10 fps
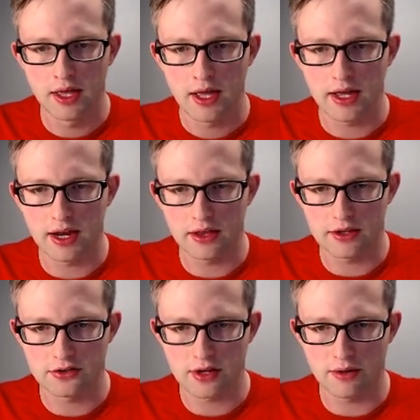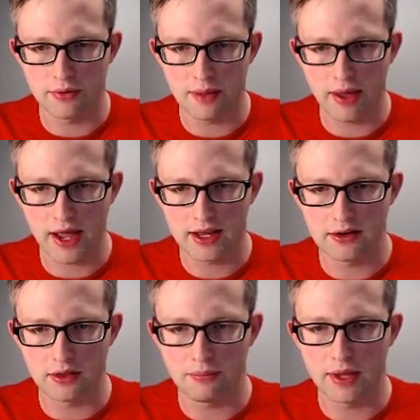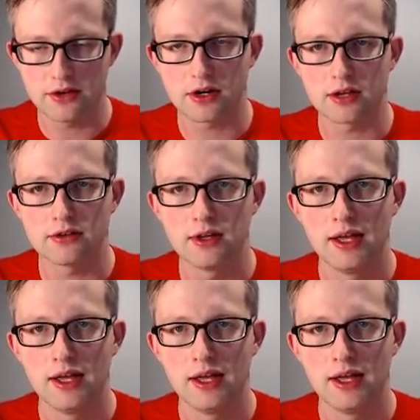and now they just come right back into the matrix.